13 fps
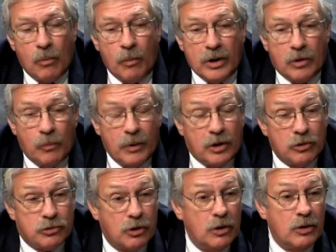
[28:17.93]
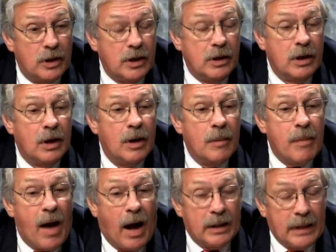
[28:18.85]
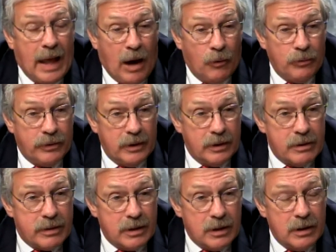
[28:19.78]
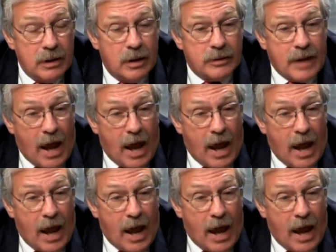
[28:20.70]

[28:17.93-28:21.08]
We could certainly allow the